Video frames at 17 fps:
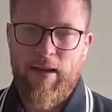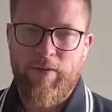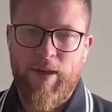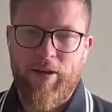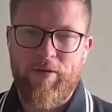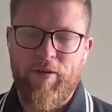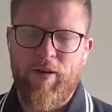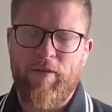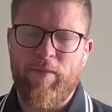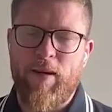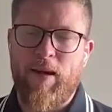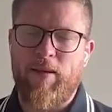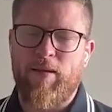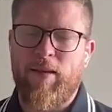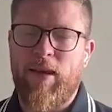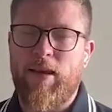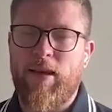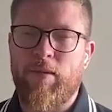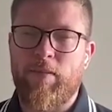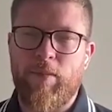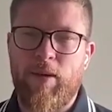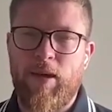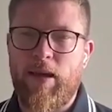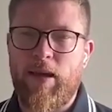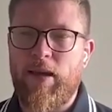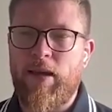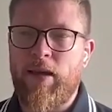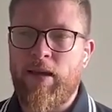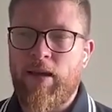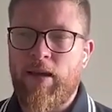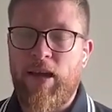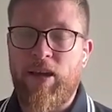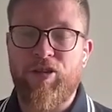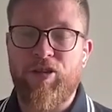They can have their growth plans. They can
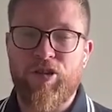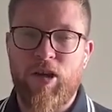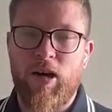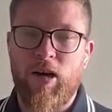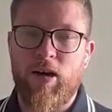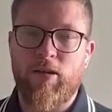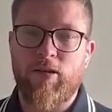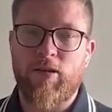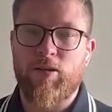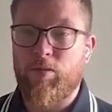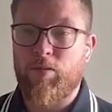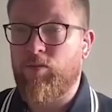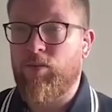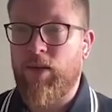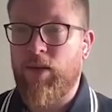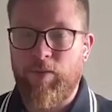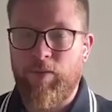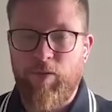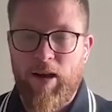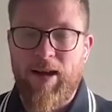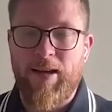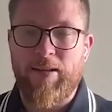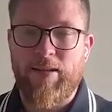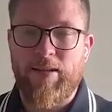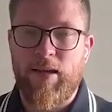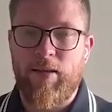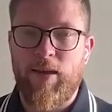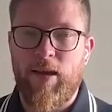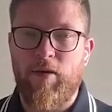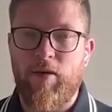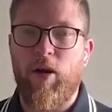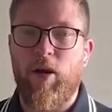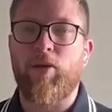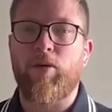be in charge in
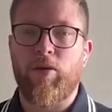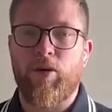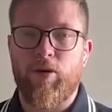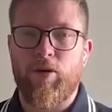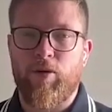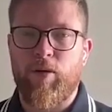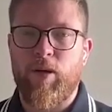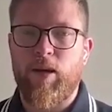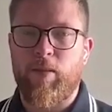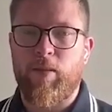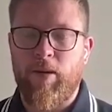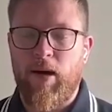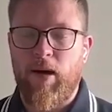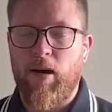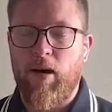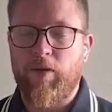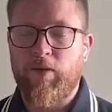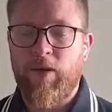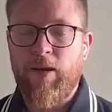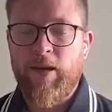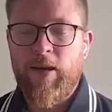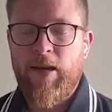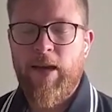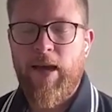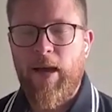reality of their own career path.